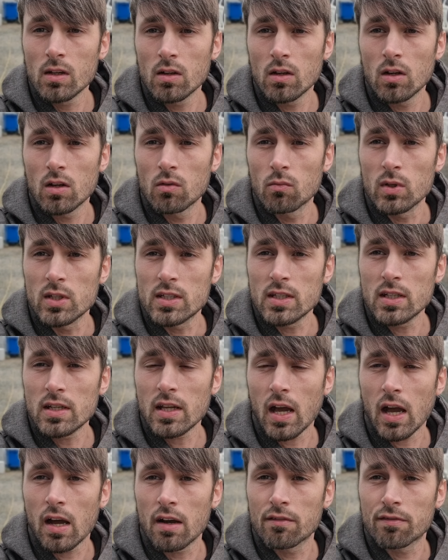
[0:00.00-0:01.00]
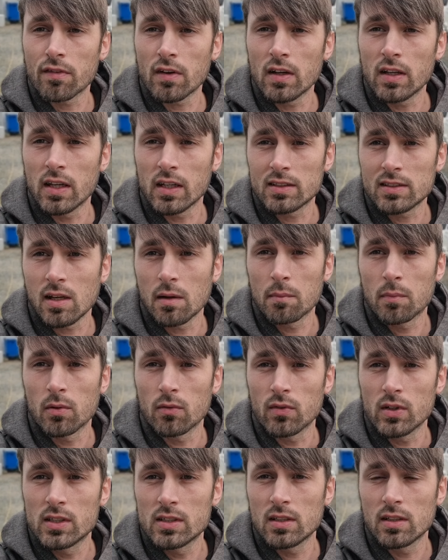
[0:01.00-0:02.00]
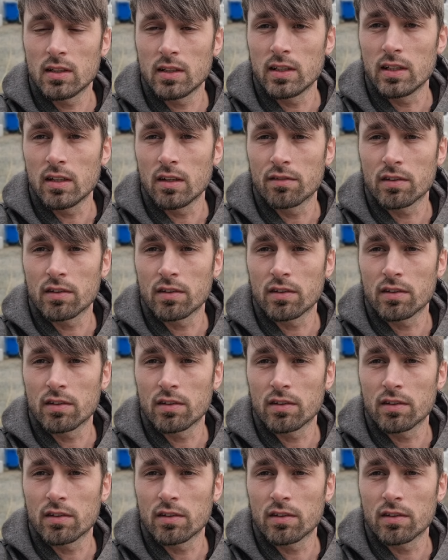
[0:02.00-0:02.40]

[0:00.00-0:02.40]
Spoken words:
We did have an example recently of